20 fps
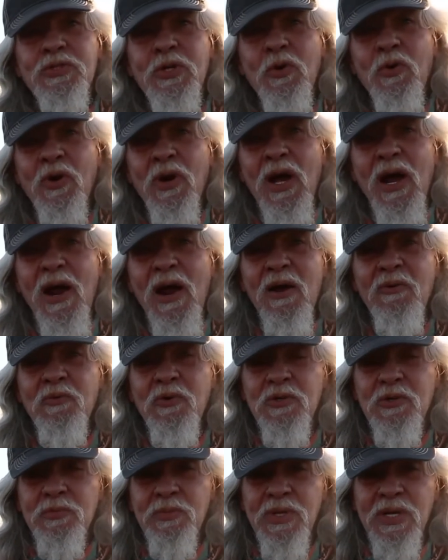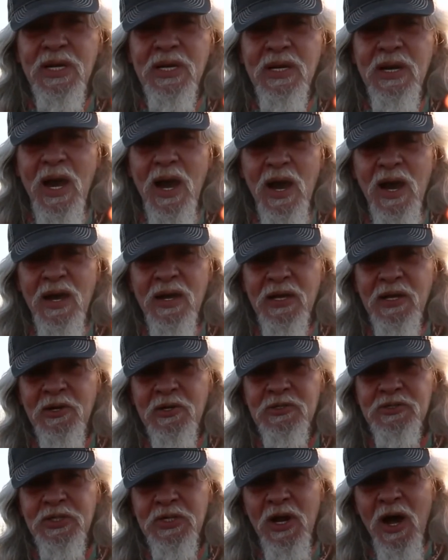going to have with a big,
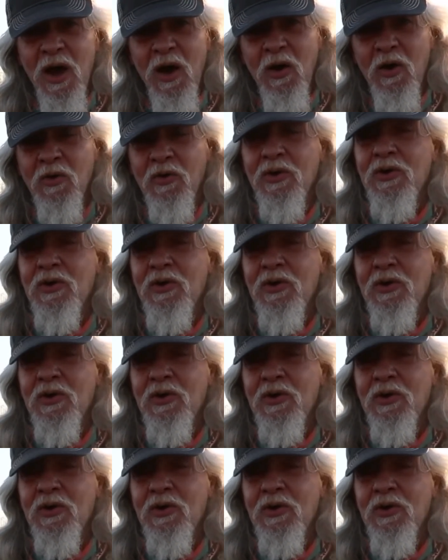high-energy dog.